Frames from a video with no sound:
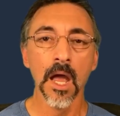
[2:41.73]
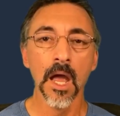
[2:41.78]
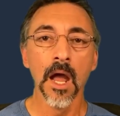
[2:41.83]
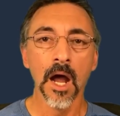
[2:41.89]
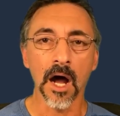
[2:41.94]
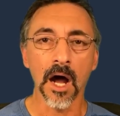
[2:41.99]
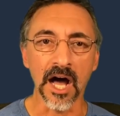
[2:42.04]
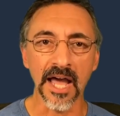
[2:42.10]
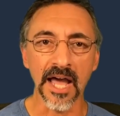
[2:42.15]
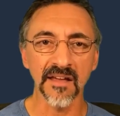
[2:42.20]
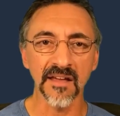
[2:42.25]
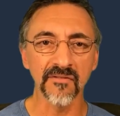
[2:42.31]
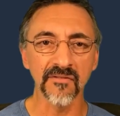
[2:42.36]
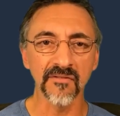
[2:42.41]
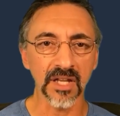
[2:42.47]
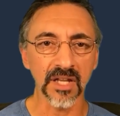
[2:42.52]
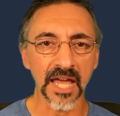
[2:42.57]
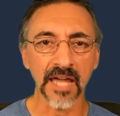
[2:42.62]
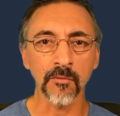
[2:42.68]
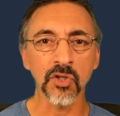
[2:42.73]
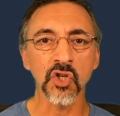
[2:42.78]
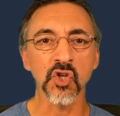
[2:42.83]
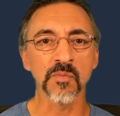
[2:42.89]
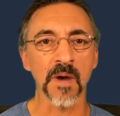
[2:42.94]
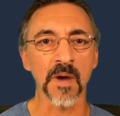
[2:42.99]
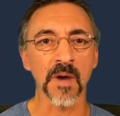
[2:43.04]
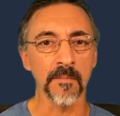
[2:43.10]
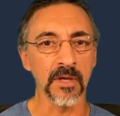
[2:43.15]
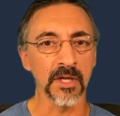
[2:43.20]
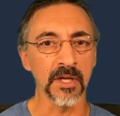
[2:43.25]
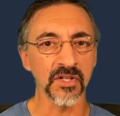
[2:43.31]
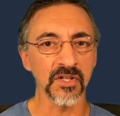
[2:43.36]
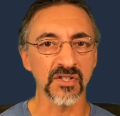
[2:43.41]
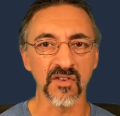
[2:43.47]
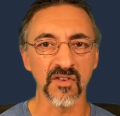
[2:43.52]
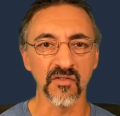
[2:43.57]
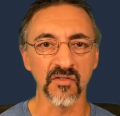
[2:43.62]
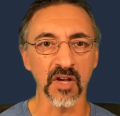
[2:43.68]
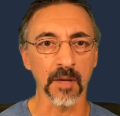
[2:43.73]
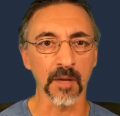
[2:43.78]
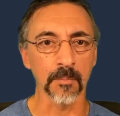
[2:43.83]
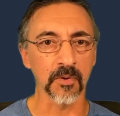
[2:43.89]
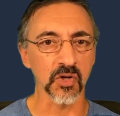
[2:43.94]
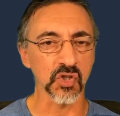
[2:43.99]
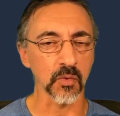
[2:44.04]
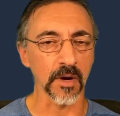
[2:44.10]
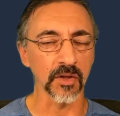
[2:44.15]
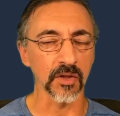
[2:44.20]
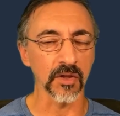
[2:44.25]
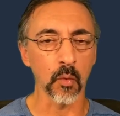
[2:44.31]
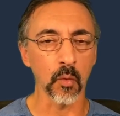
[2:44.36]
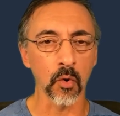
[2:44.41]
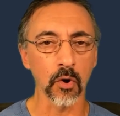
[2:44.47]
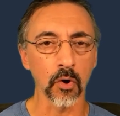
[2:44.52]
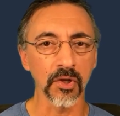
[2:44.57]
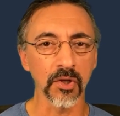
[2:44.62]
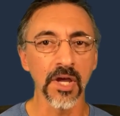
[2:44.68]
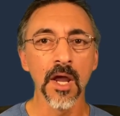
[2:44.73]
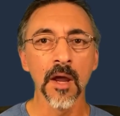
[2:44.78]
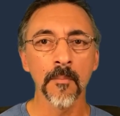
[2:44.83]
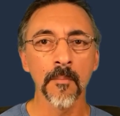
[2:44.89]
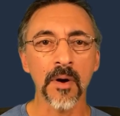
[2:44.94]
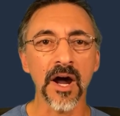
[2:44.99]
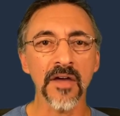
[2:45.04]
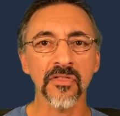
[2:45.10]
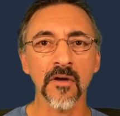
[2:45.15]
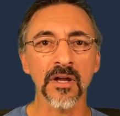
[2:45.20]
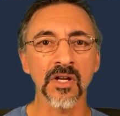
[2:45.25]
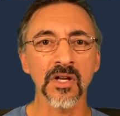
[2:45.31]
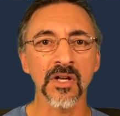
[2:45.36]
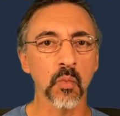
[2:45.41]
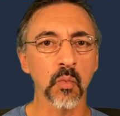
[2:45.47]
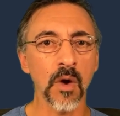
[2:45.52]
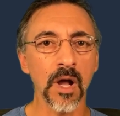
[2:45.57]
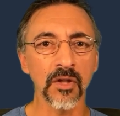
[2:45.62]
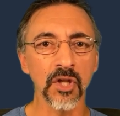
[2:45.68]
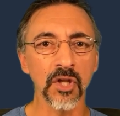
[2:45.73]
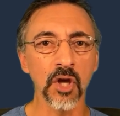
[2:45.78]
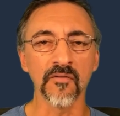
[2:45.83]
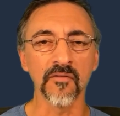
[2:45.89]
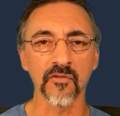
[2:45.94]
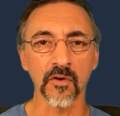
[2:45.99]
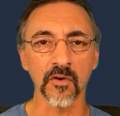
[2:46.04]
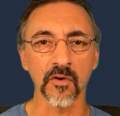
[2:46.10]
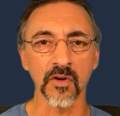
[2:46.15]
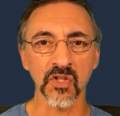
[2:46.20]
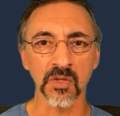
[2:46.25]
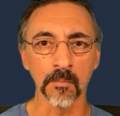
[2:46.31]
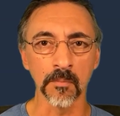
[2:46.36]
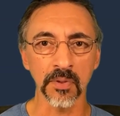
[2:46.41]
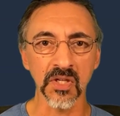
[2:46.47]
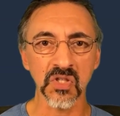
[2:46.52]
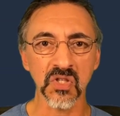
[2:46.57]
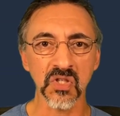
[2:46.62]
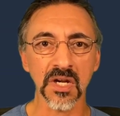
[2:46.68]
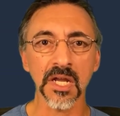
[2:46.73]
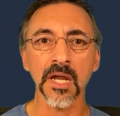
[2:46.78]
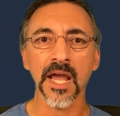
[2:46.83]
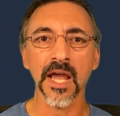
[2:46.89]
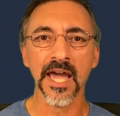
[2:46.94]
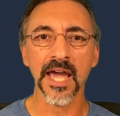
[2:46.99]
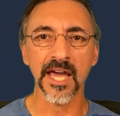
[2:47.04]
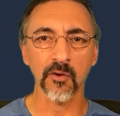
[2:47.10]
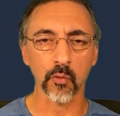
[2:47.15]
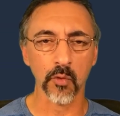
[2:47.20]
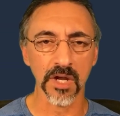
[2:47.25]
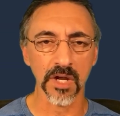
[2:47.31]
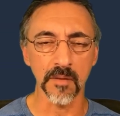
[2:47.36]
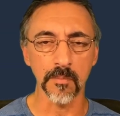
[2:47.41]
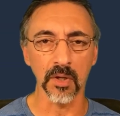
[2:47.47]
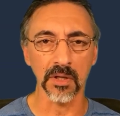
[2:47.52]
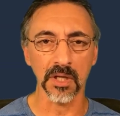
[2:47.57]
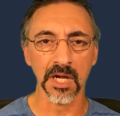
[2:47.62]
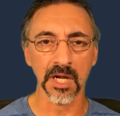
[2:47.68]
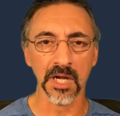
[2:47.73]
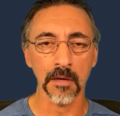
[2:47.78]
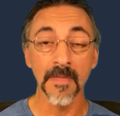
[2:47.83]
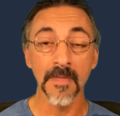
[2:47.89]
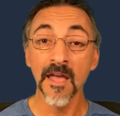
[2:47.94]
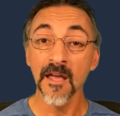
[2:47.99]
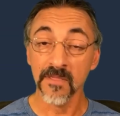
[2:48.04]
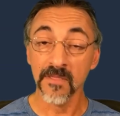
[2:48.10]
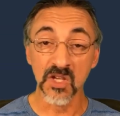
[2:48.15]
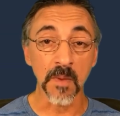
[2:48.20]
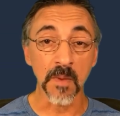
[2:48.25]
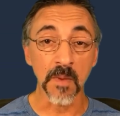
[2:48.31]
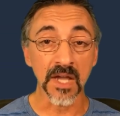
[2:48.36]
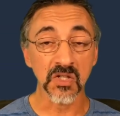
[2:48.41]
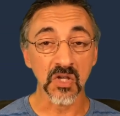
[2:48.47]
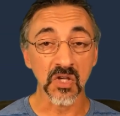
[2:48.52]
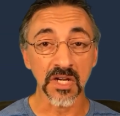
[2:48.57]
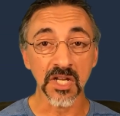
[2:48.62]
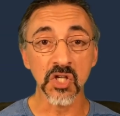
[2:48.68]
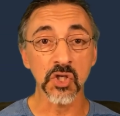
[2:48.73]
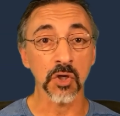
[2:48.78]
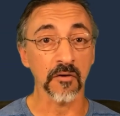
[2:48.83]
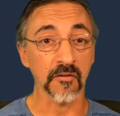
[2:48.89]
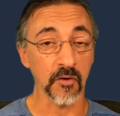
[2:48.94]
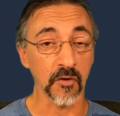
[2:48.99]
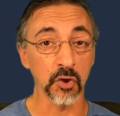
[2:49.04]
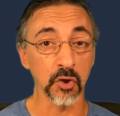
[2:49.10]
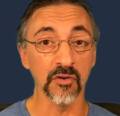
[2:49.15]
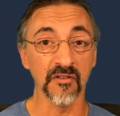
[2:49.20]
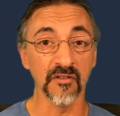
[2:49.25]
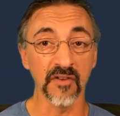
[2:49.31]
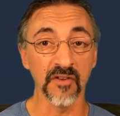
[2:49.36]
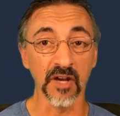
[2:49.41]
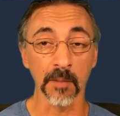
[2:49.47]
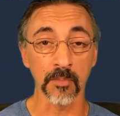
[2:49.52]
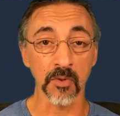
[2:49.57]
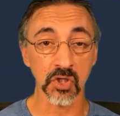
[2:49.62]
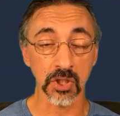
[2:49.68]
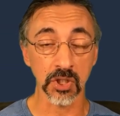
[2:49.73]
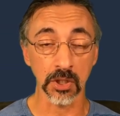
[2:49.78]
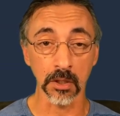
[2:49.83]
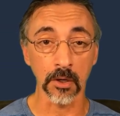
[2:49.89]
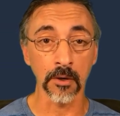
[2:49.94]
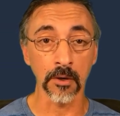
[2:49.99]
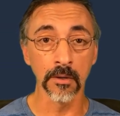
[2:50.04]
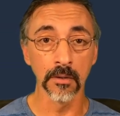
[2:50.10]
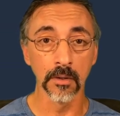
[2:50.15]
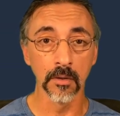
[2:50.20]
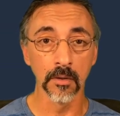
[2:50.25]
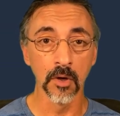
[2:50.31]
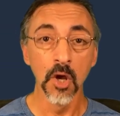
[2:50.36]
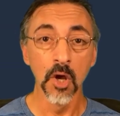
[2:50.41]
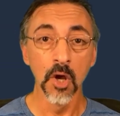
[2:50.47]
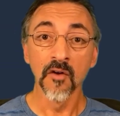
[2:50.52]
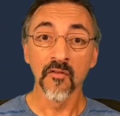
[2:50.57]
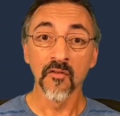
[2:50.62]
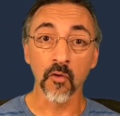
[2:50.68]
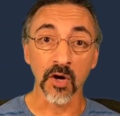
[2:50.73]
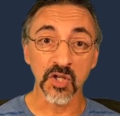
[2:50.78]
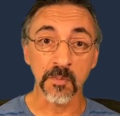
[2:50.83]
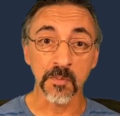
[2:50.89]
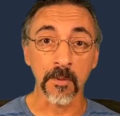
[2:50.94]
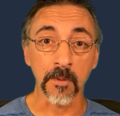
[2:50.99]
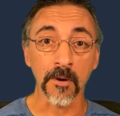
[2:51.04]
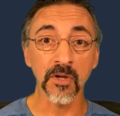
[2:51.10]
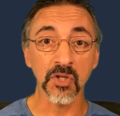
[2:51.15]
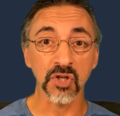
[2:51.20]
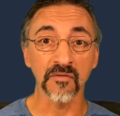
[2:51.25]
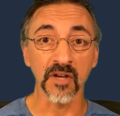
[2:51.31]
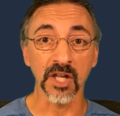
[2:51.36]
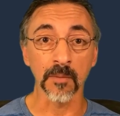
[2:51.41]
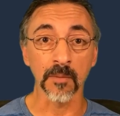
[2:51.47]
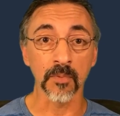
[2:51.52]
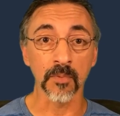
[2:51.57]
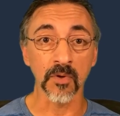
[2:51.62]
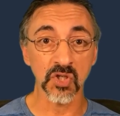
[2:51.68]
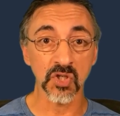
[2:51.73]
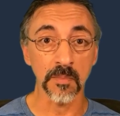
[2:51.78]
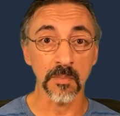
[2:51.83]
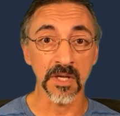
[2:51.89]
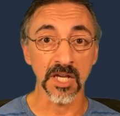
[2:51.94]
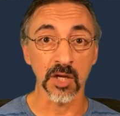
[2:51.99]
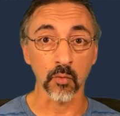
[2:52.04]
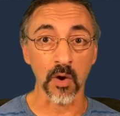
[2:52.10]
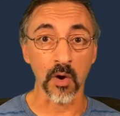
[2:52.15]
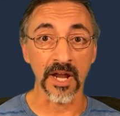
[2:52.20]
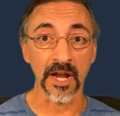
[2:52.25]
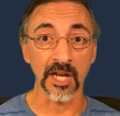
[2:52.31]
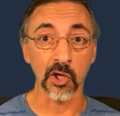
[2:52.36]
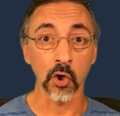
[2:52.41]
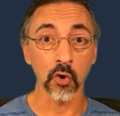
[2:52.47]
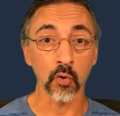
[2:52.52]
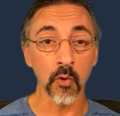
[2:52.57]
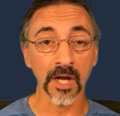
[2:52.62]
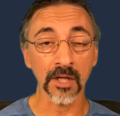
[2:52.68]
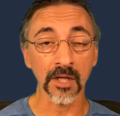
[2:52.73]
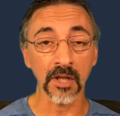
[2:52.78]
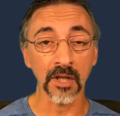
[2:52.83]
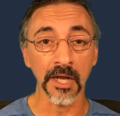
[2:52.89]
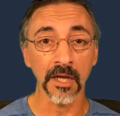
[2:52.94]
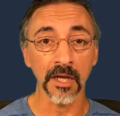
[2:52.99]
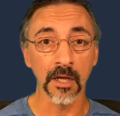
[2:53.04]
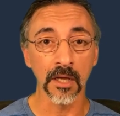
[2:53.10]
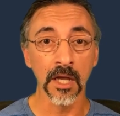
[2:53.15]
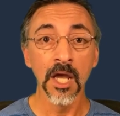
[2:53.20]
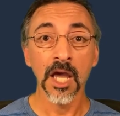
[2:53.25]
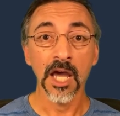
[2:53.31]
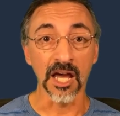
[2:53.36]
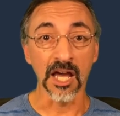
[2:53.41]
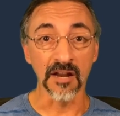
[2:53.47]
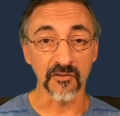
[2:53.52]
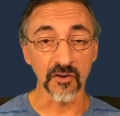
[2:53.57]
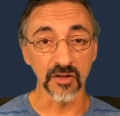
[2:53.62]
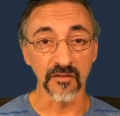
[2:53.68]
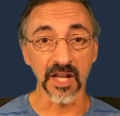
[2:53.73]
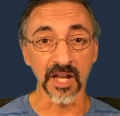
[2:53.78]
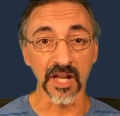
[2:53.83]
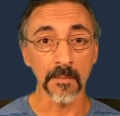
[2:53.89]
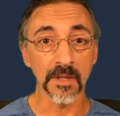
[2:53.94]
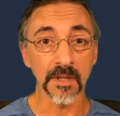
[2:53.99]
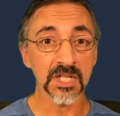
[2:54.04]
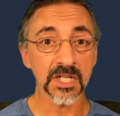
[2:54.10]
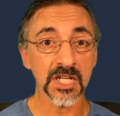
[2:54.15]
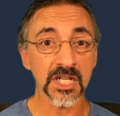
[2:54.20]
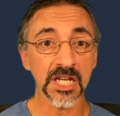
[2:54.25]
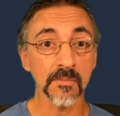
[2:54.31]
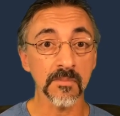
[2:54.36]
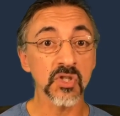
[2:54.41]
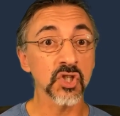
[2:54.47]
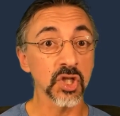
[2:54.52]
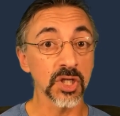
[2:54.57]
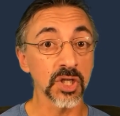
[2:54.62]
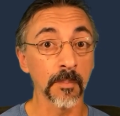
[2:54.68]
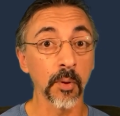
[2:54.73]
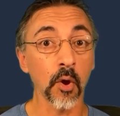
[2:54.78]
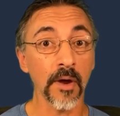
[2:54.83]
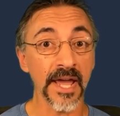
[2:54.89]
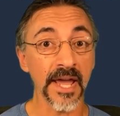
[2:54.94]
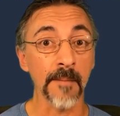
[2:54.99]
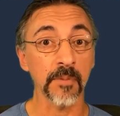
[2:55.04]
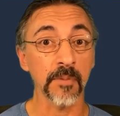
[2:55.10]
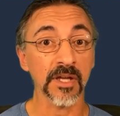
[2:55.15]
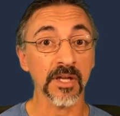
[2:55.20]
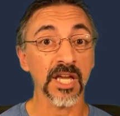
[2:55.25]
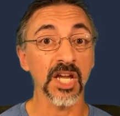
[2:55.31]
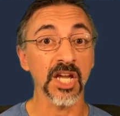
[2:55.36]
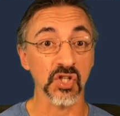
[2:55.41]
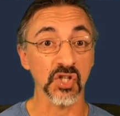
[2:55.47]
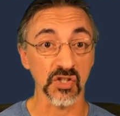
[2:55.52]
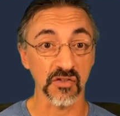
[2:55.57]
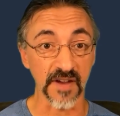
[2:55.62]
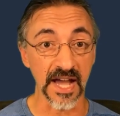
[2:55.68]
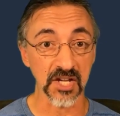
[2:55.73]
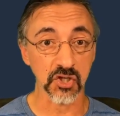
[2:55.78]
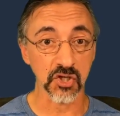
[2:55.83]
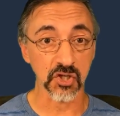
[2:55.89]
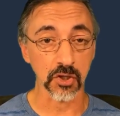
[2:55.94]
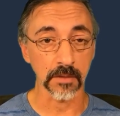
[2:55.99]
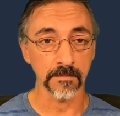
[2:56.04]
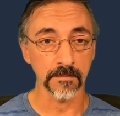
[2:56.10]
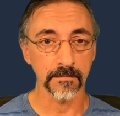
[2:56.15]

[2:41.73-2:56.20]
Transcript: A high-level language used by millions of developers around the world, Python is well known for its simplicity and readability. This makes it easier for new developers to learn, for experienced developers to begin writing code quickly, and for development teams to deploy applications faster.